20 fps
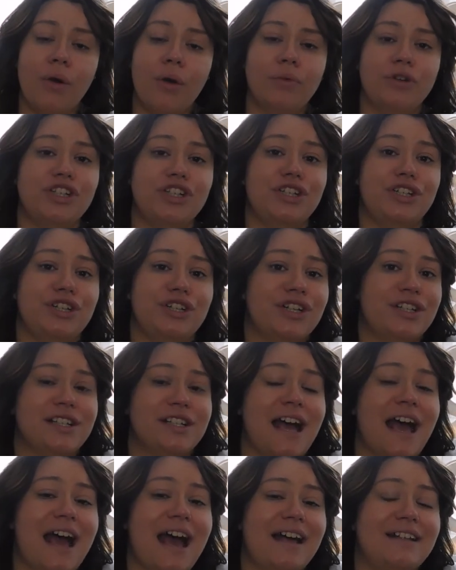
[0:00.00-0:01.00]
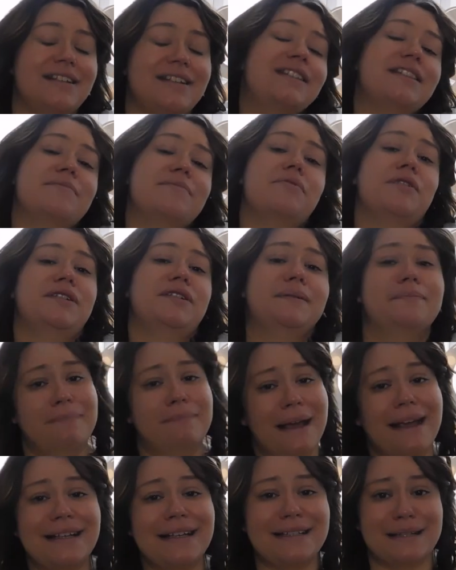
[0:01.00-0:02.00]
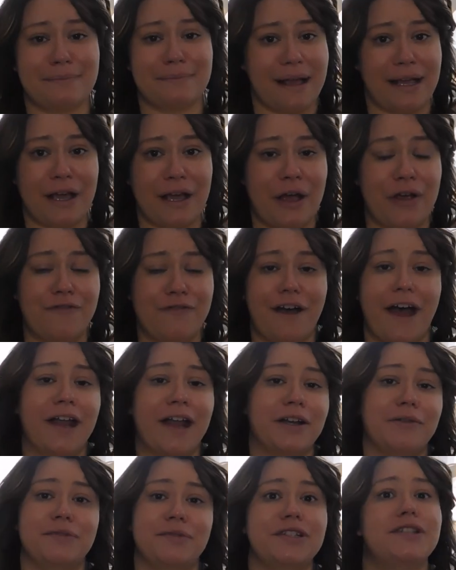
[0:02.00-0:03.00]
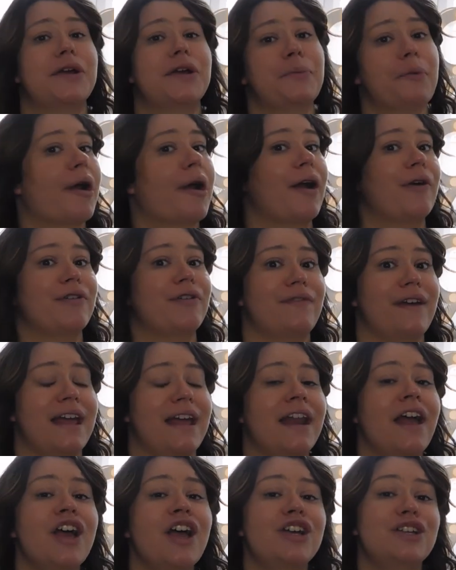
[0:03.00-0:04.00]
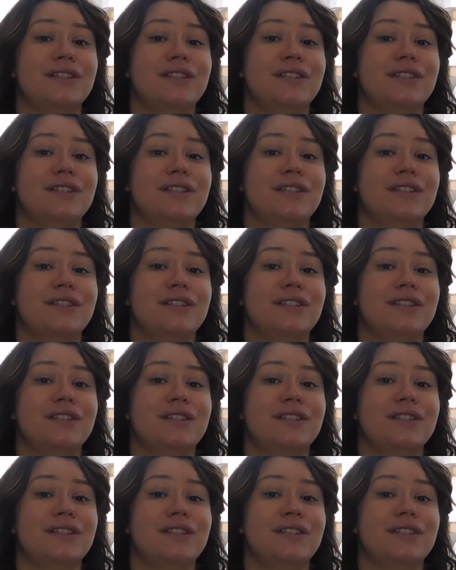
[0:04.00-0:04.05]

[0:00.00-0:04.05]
which has just had the most amazing makeover and I'm so proud of it.